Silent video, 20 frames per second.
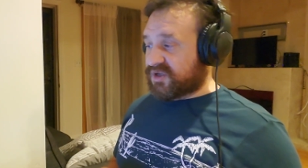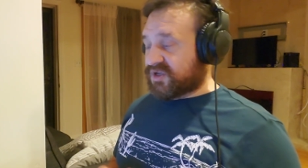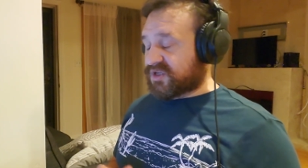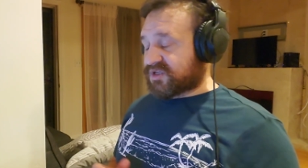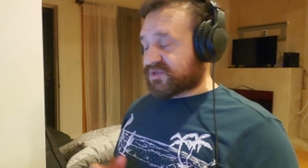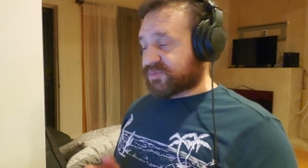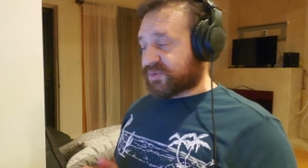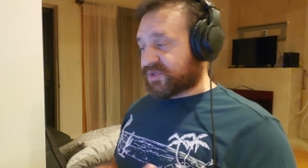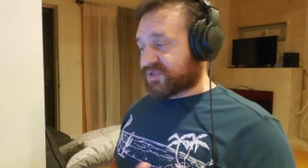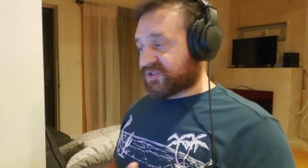
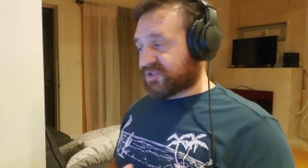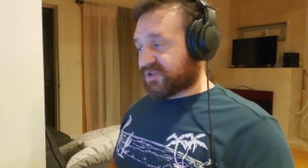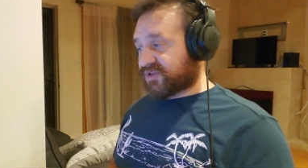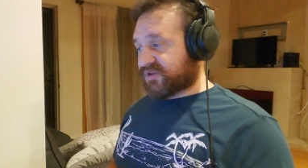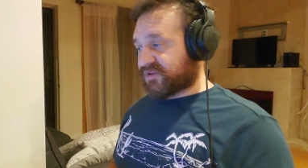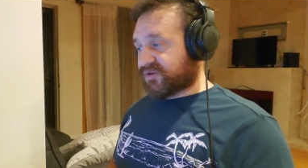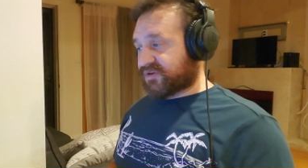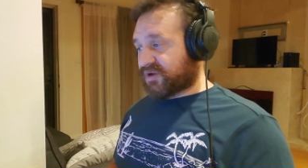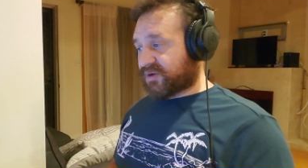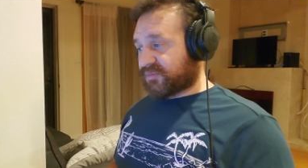
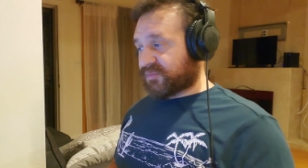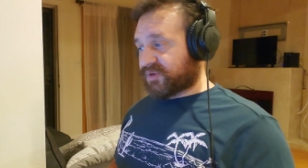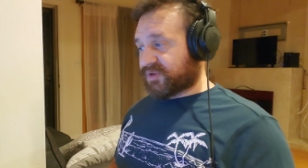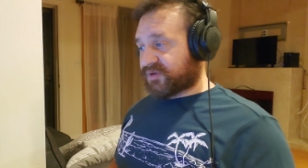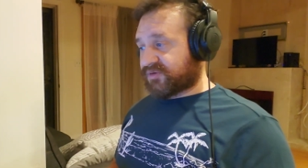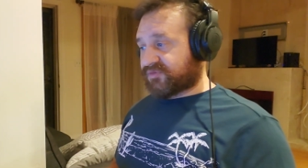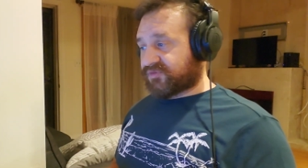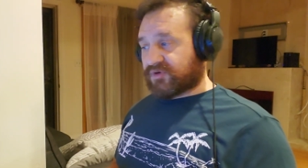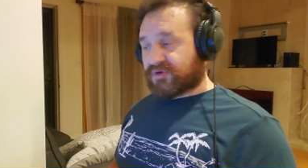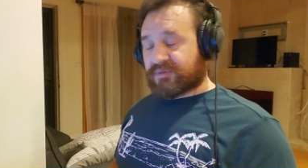especially
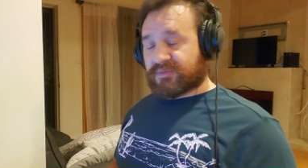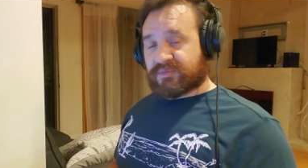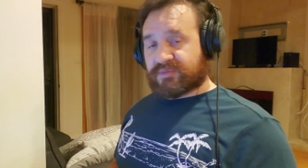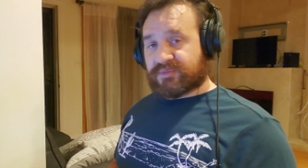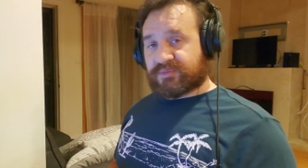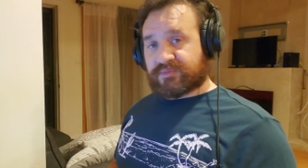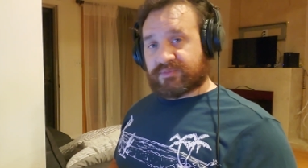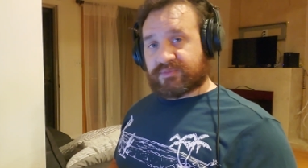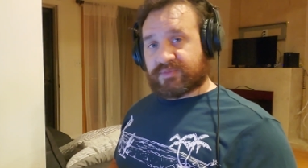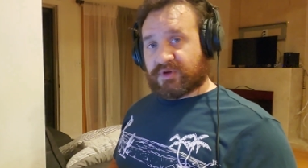coming
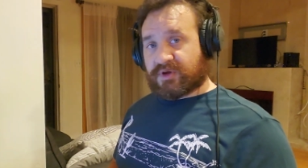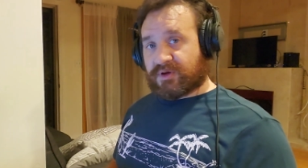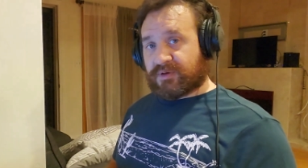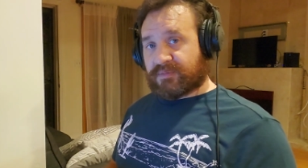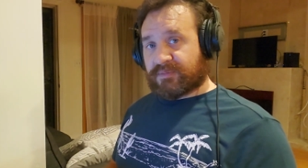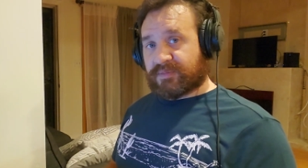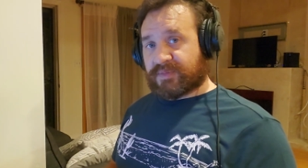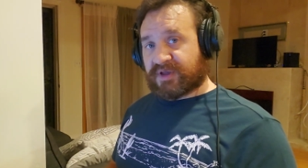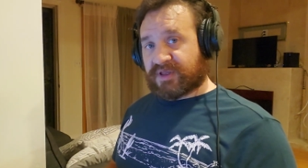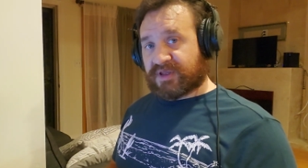from
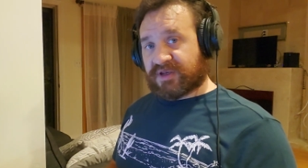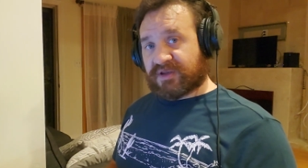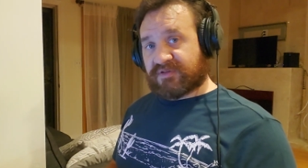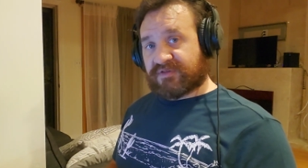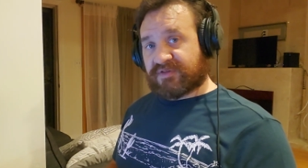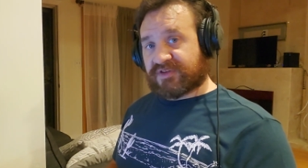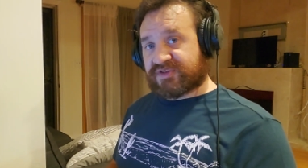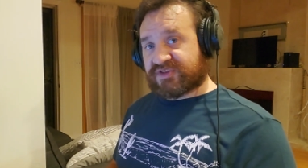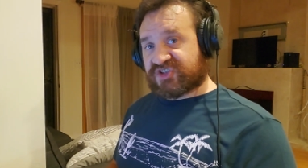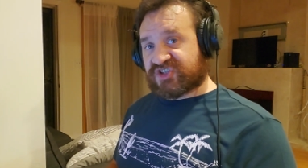any of
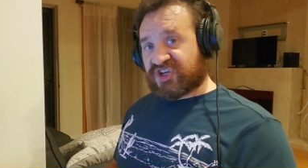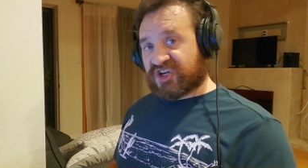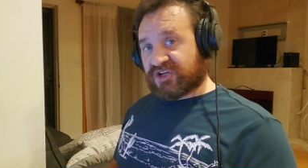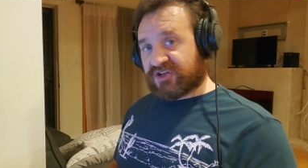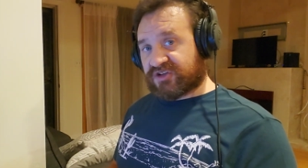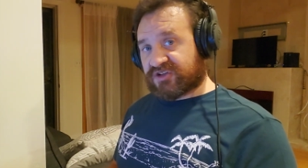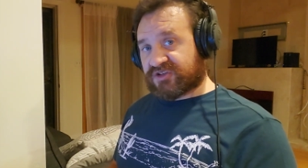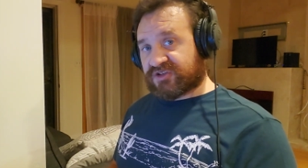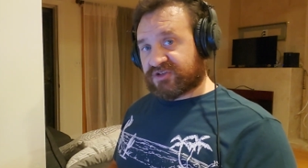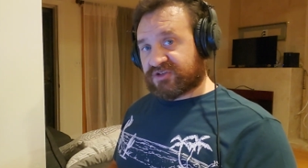the
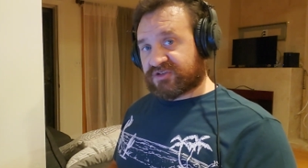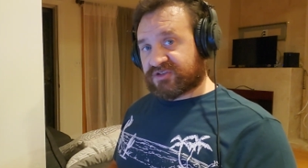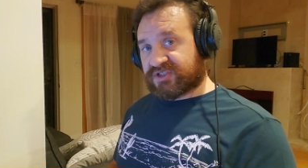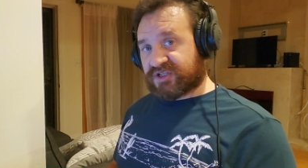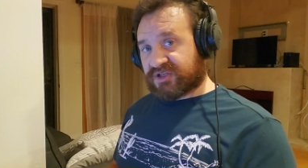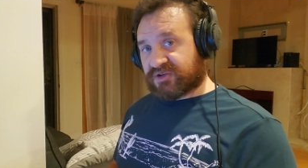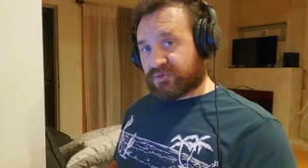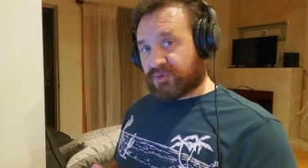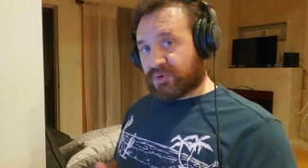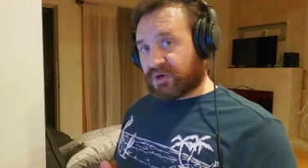Cheng
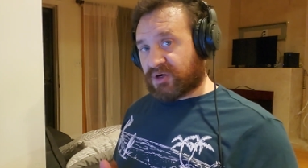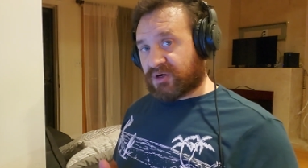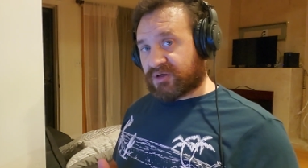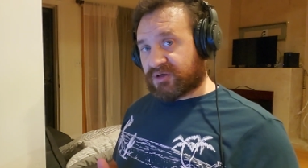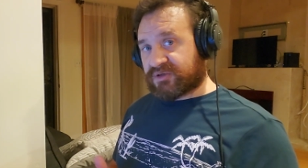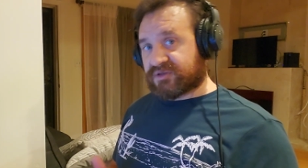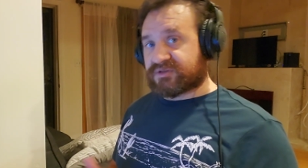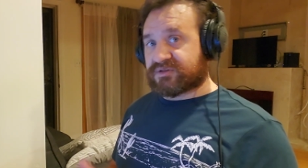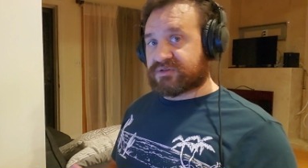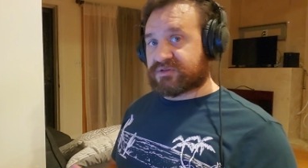
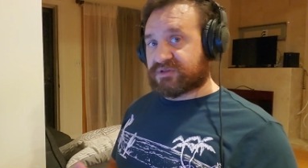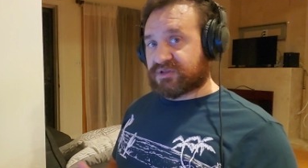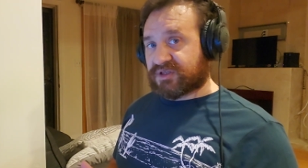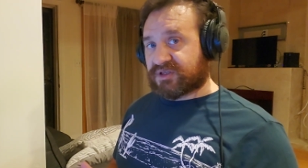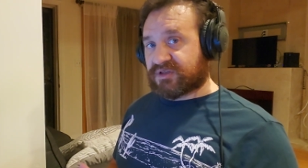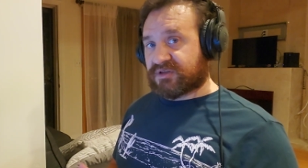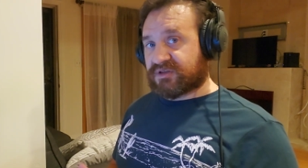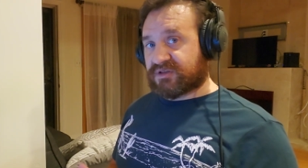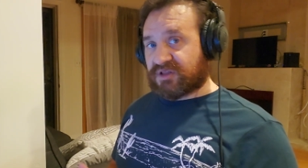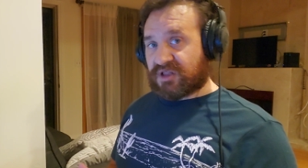Tinghua
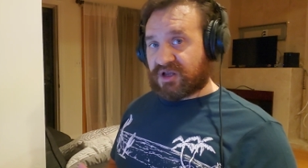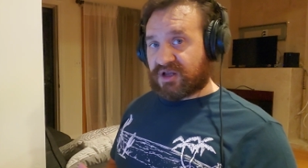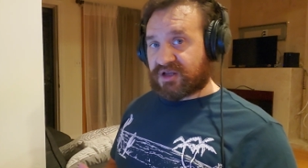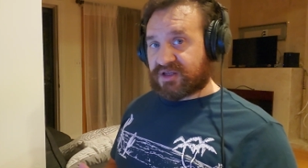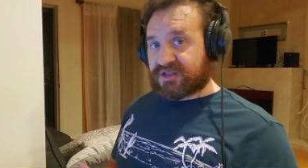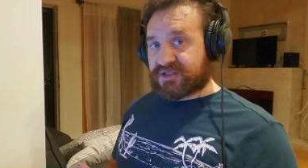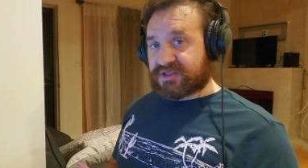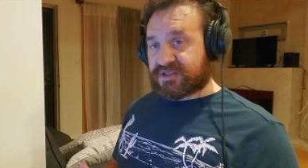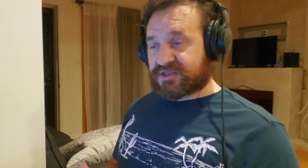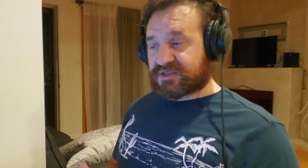
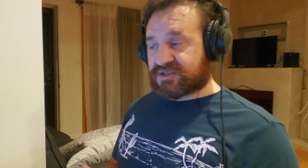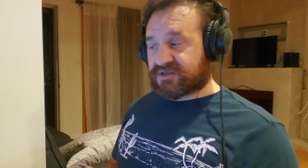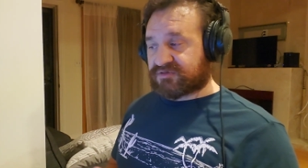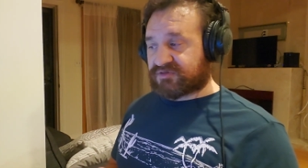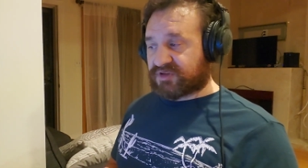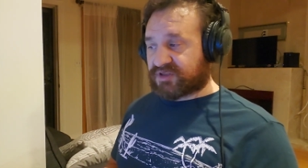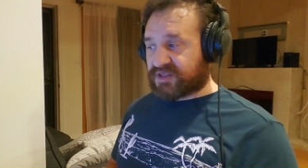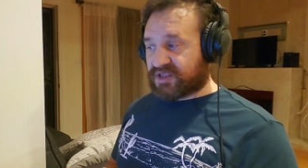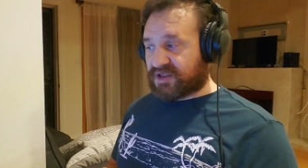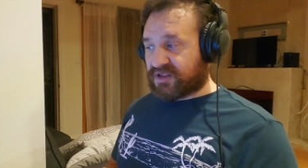lines, stuff
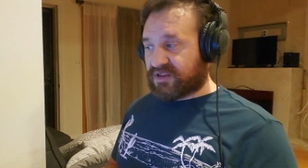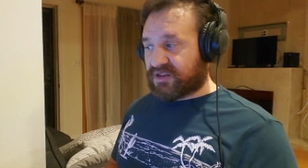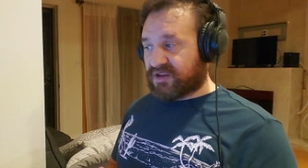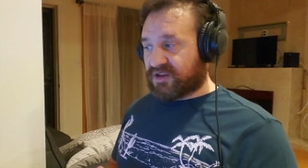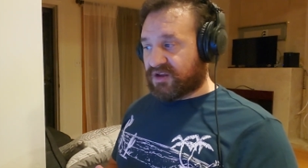like that.